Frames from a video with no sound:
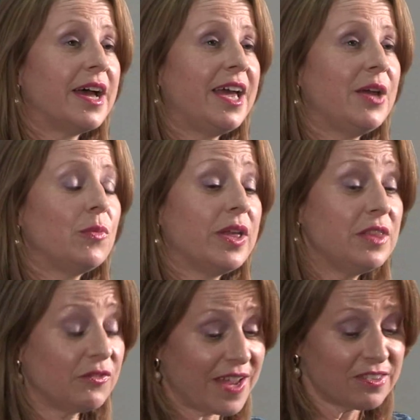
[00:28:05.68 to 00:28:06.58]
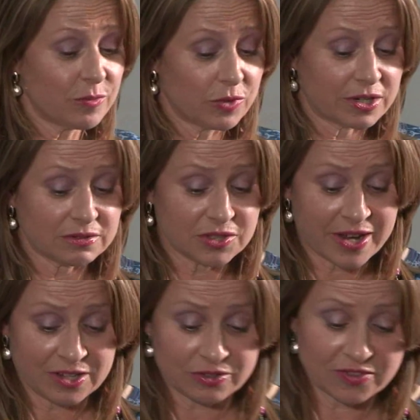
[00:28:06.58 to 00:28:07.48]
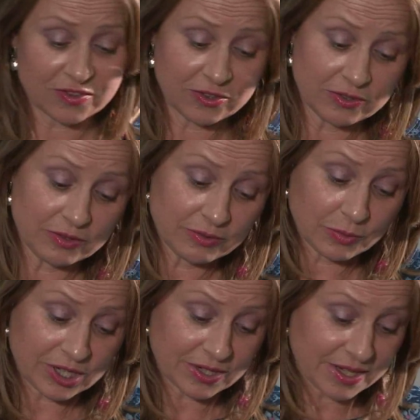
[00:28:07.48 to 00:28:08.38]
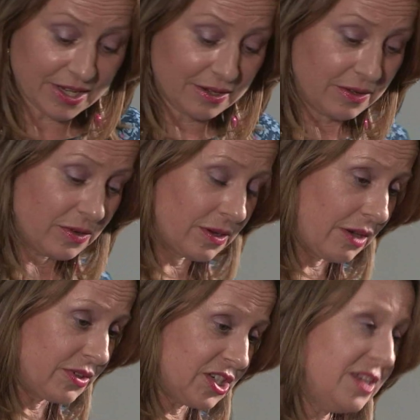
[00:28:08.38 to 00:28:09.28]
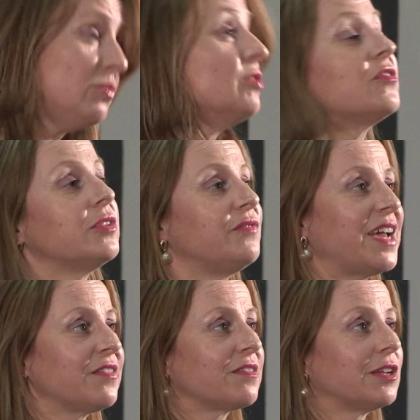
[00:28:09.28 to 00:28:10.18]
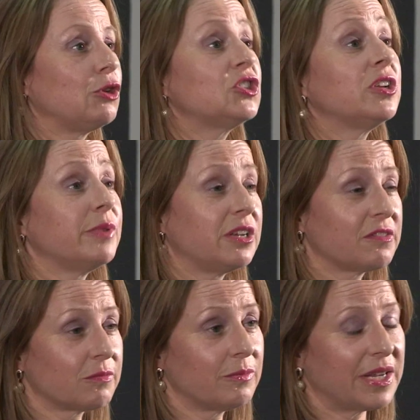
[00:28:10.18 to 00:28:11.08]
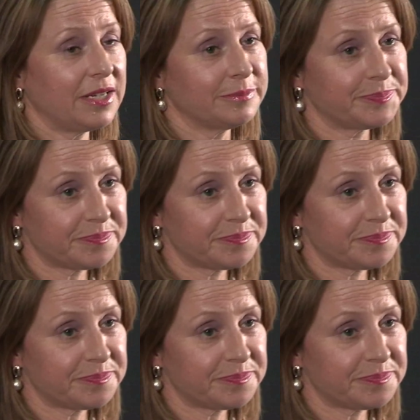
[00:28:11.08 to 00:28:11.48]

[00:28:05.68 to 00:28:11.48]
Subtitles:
In the investment world, I used to work our team used to invest the lottery winners' money.